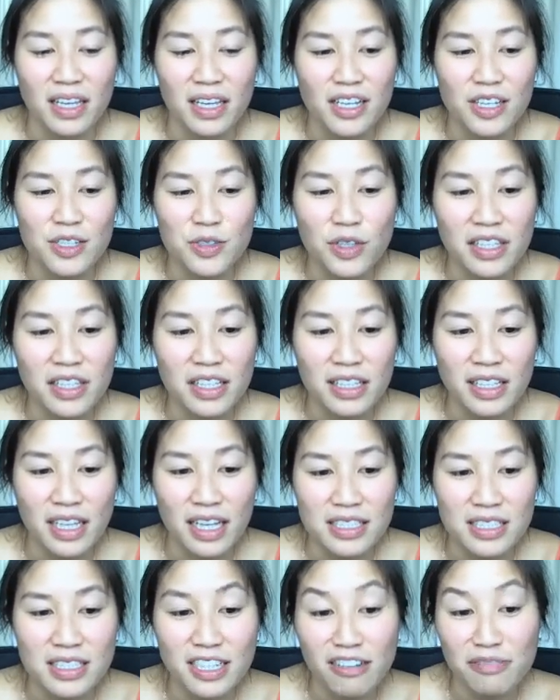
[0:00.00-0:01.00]
So I think
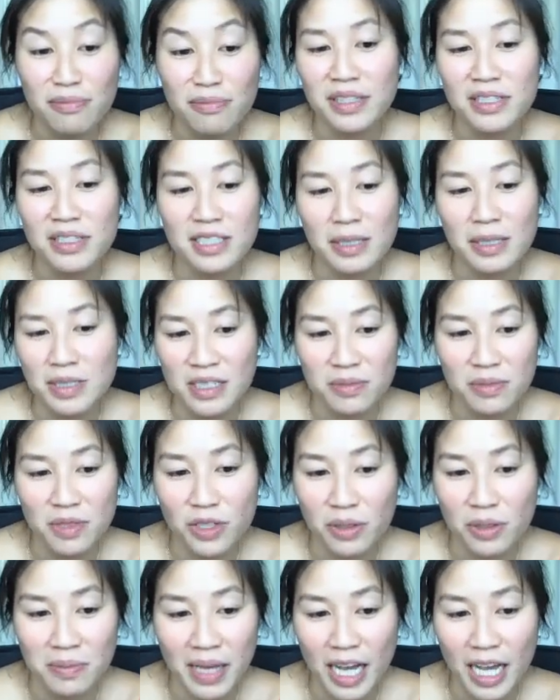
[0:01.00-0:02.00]
that's tough, but at the same time,
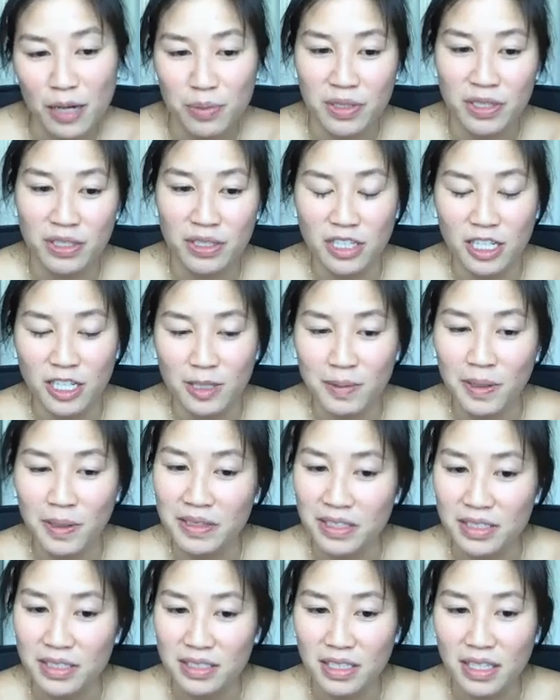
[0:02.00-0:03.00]
I'm happy to talk about
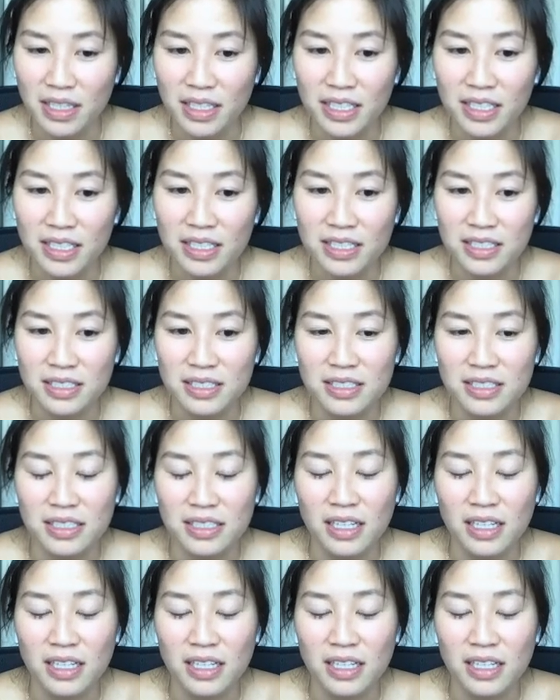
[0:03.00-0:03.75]
these things.